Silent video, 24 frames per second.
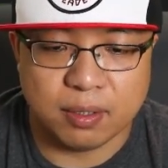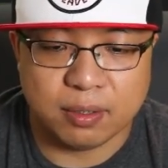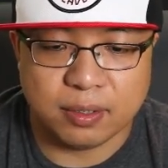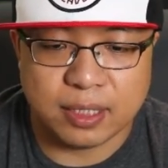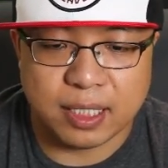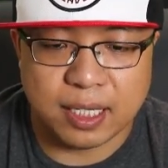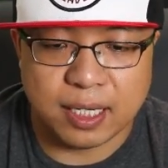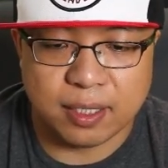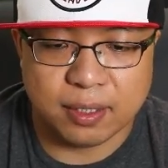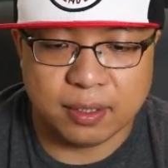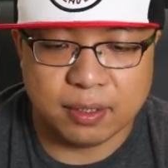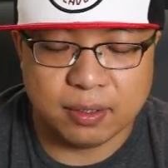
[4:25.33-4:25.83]

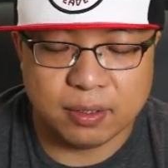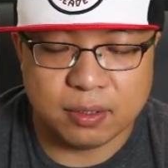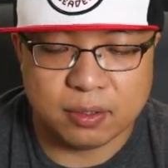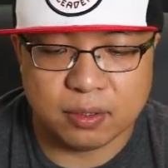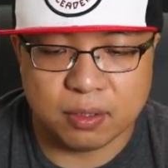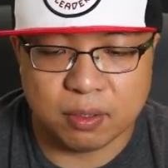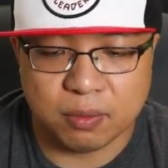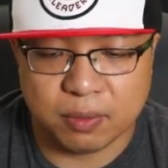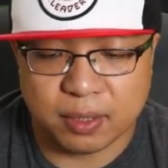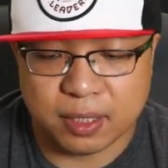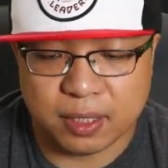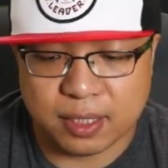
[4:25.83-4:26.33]
tag,
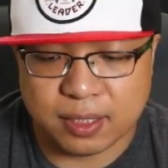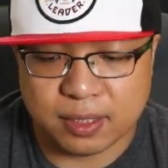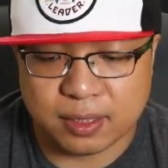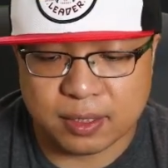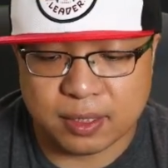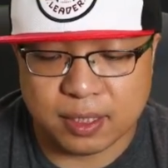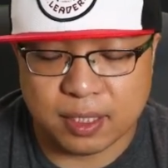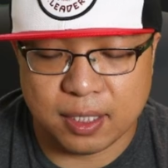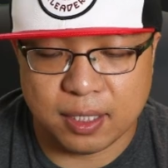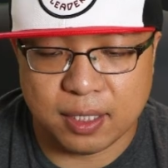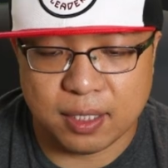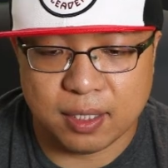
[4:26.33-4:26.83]
so we can
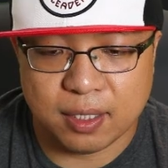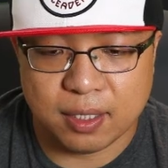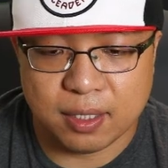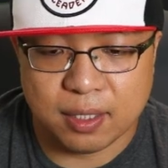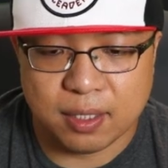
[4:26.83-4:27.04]
say